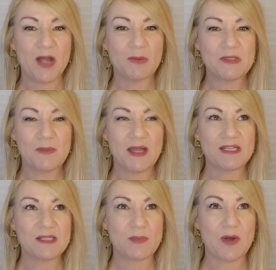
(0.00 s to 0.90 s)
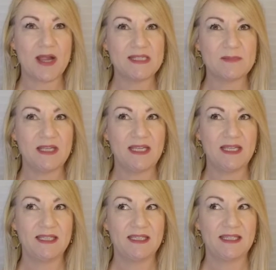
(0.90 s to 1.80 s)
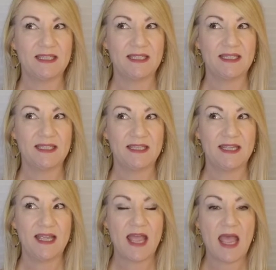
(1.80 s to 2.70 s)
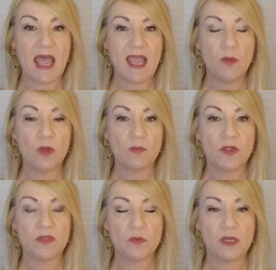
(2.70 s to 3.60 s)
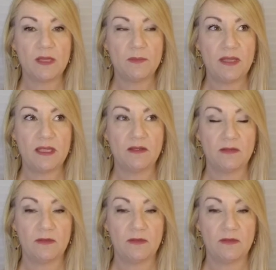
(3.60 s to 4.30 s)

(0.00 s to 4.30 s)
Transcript: was about to surprise me. A113 B